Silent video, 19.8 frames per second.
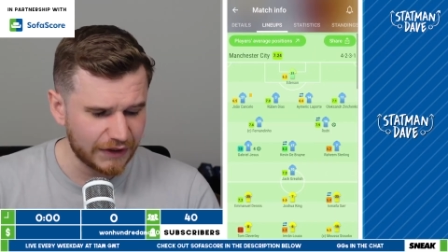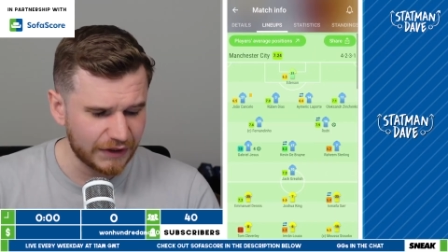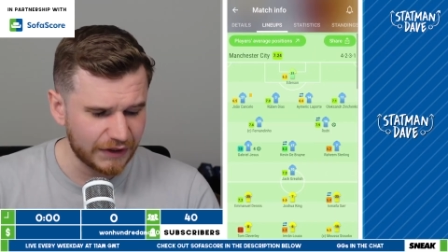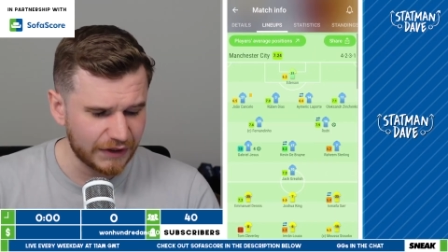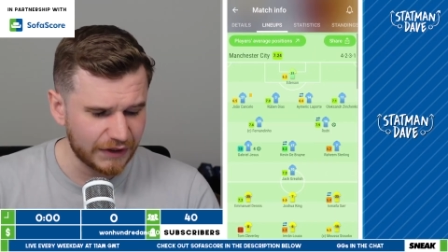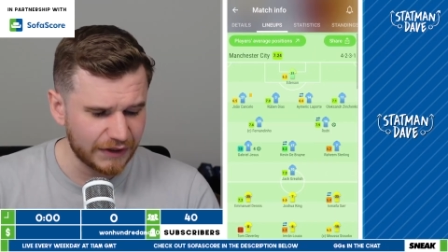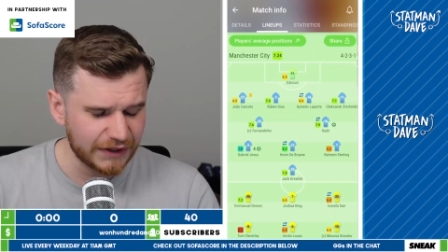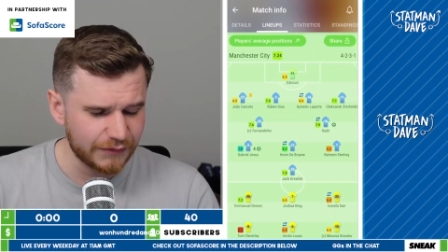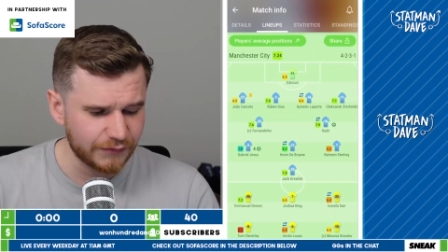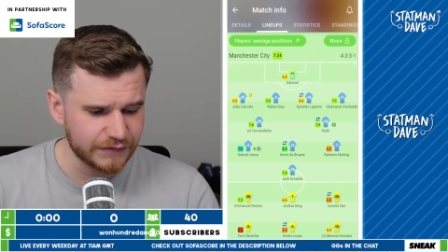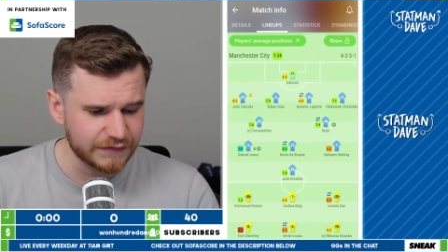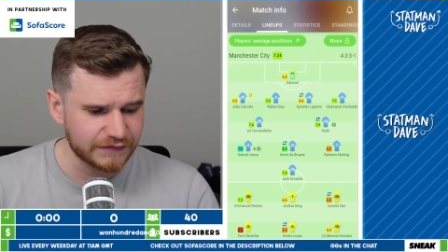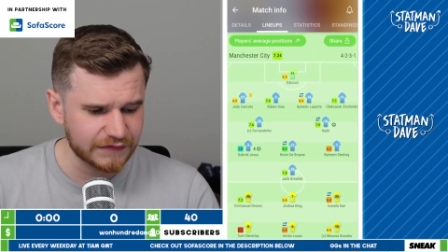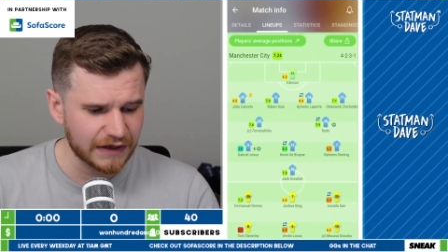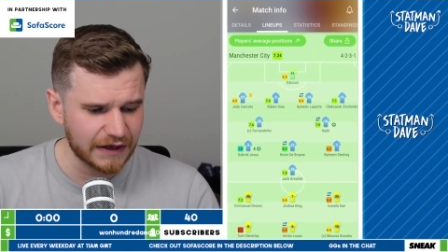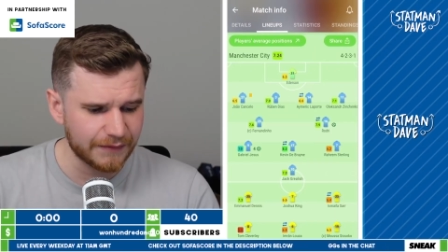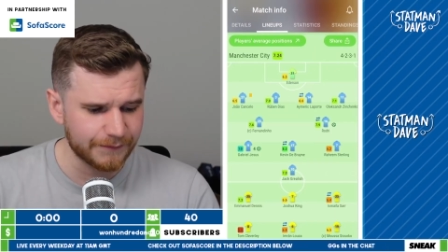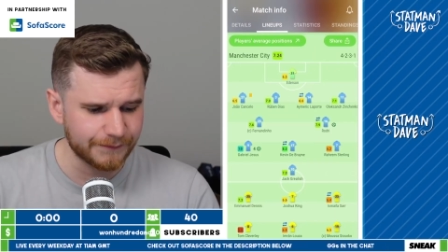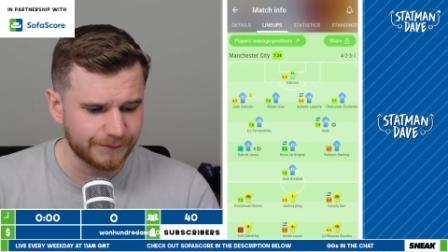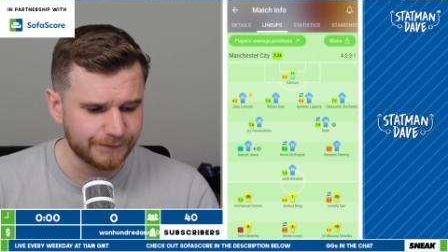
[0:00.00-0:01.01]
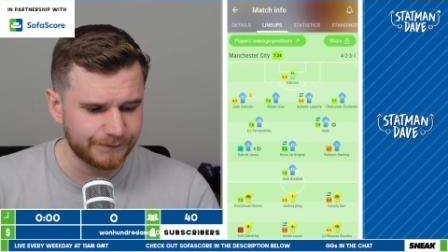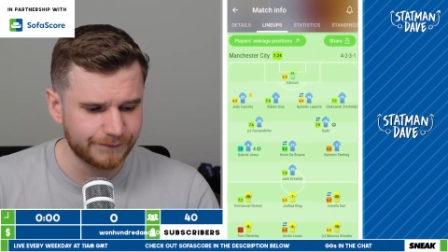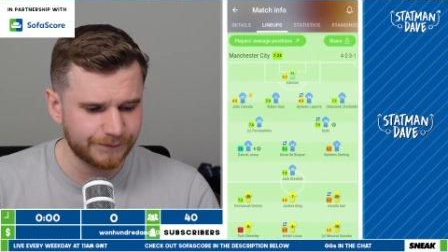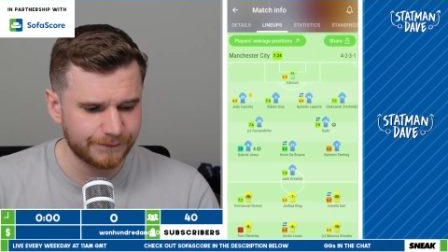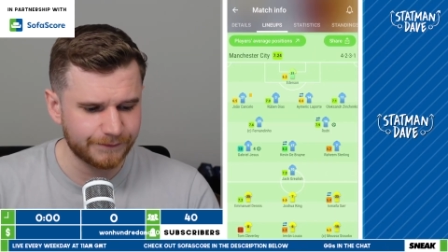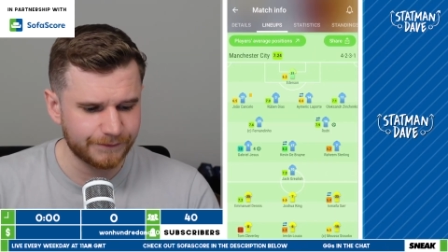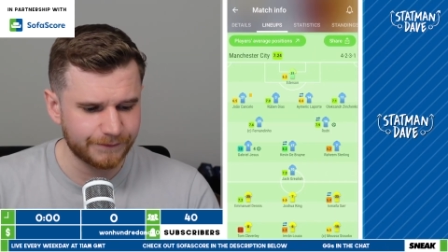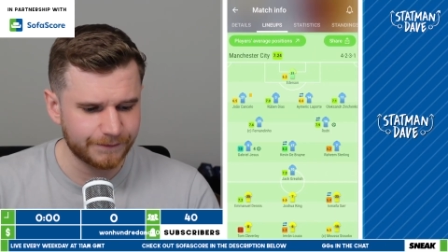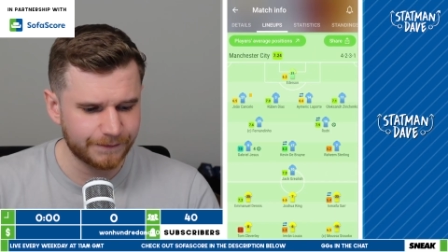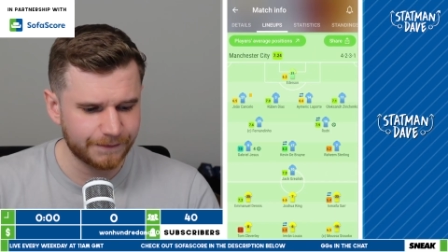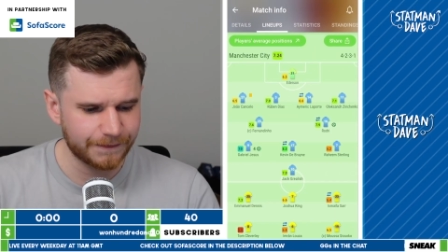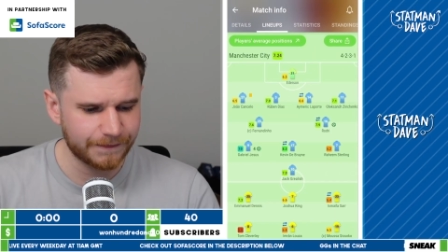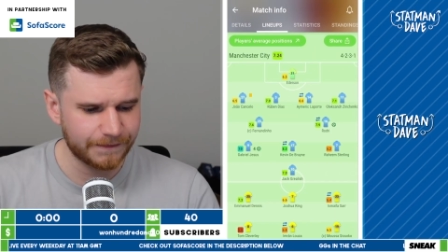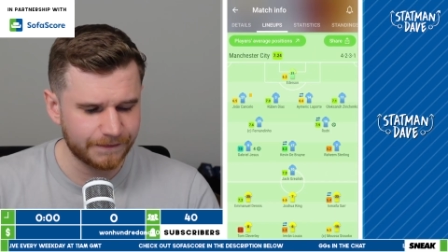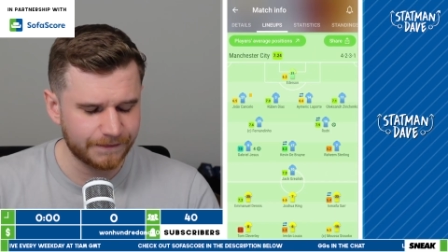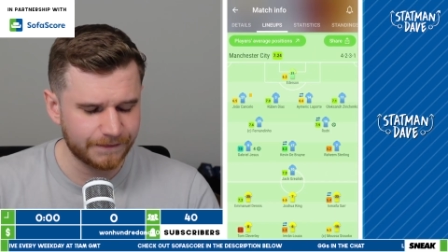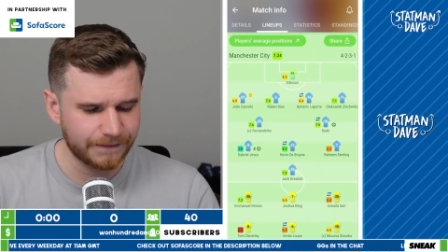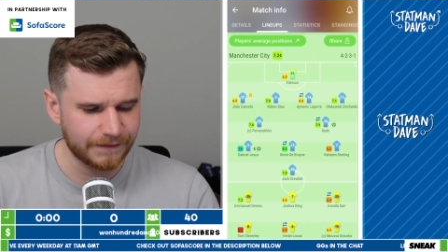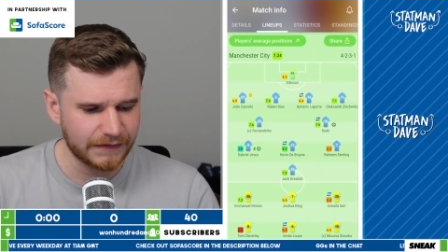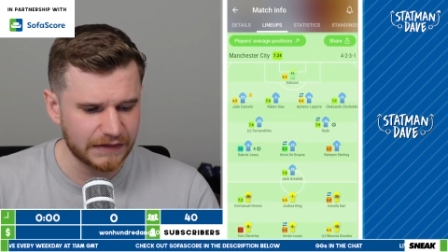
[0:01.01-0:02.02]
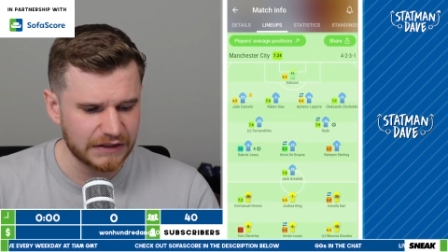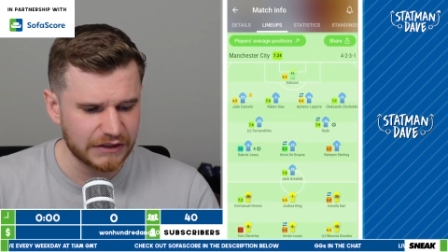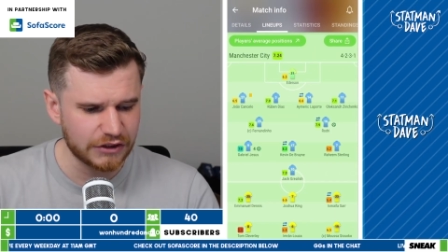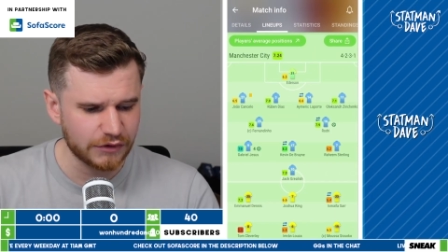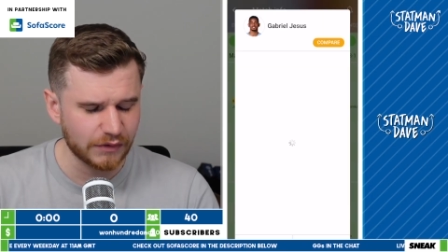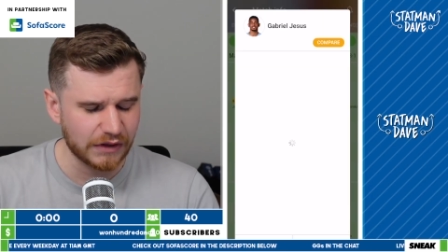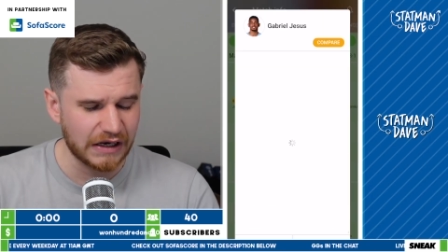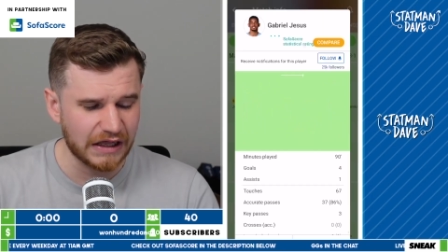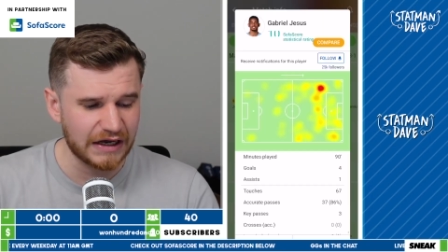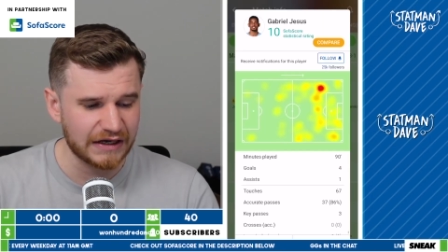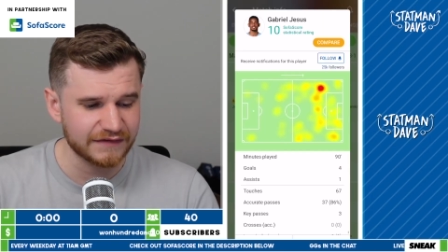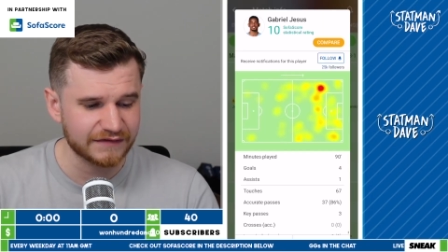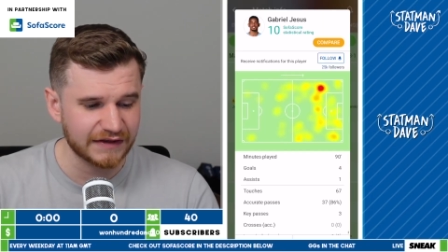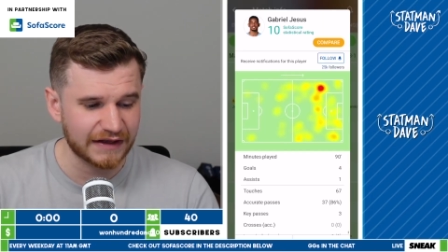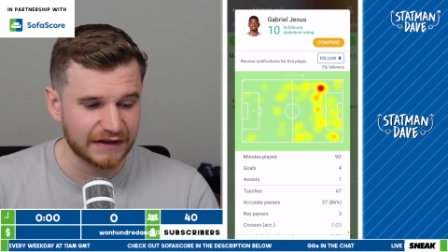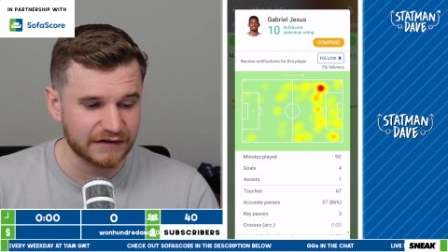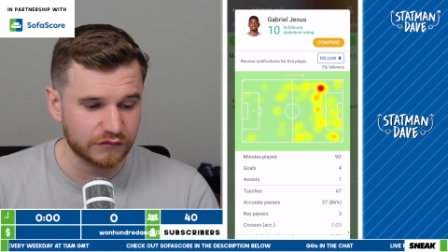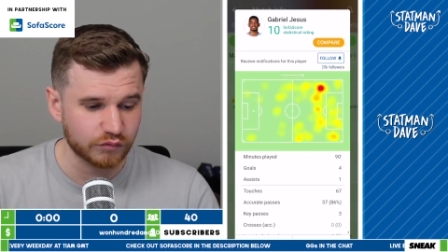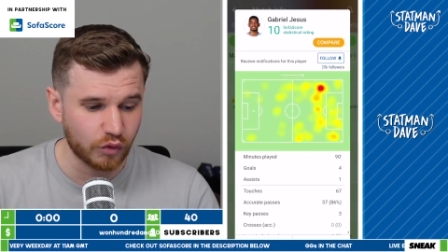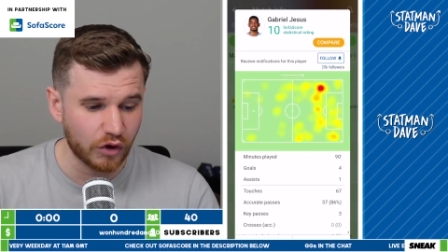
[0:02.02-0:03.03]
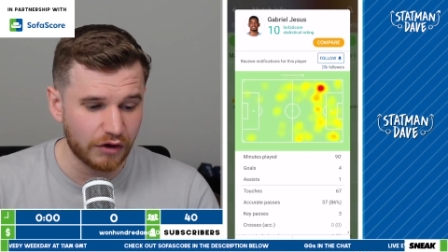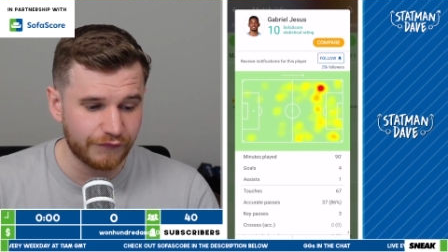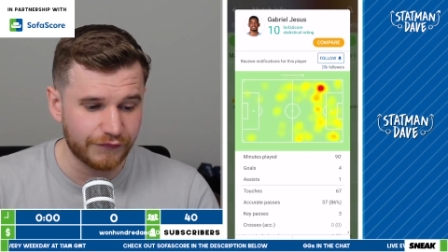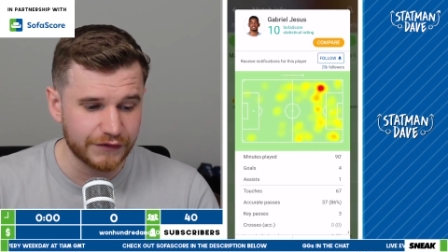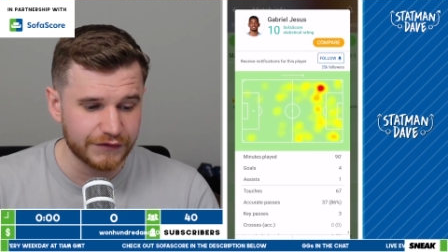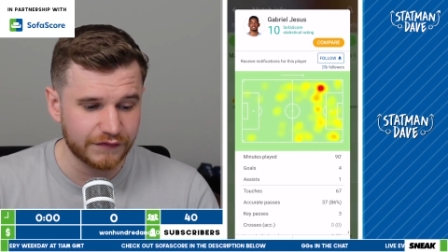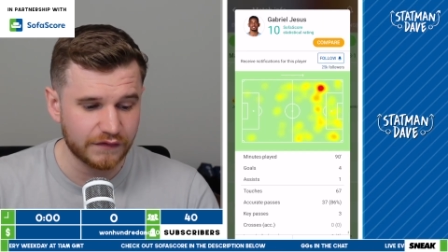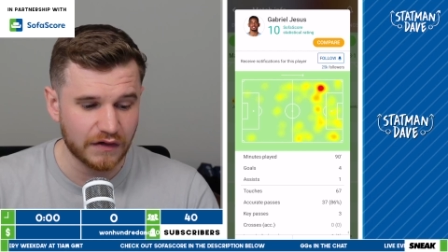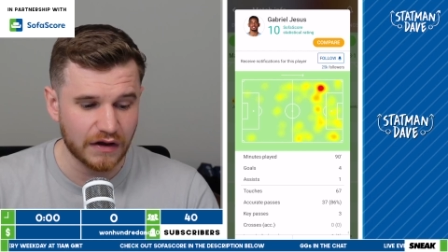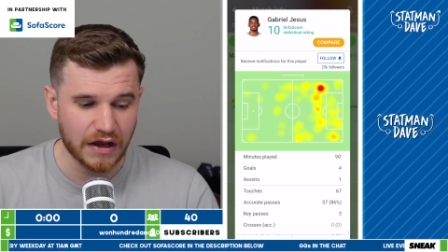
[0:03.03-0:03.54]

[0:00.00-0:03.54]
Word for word: when he was utilised against Watford,